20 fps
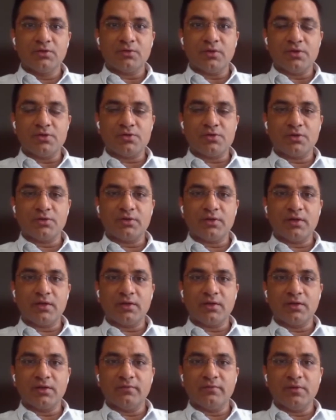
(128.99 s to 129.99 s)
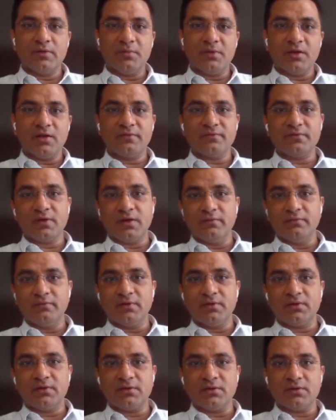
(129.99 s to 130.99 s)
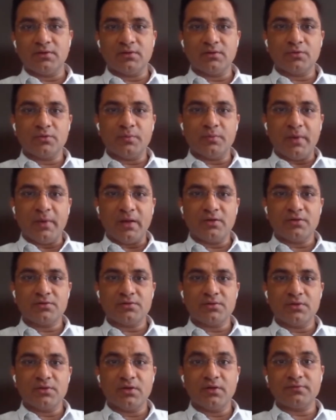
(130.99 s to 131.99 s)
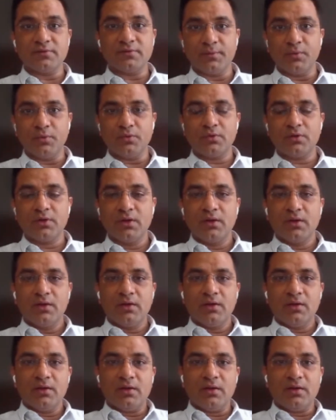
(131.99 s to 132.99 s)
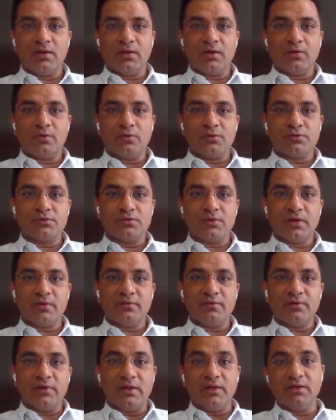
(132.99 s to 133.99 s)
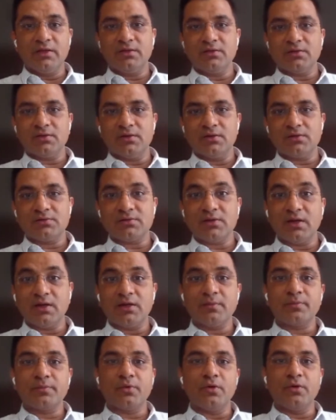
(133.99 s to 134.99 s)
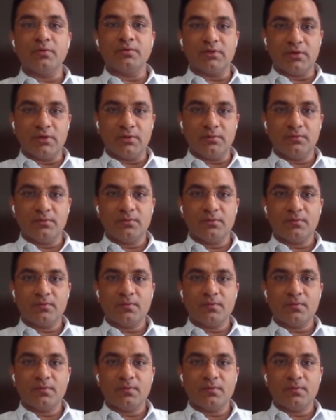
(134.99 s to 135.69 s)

To ensure that I give them enough cover to manage, enough support, and I also have a daily stand-up call with the team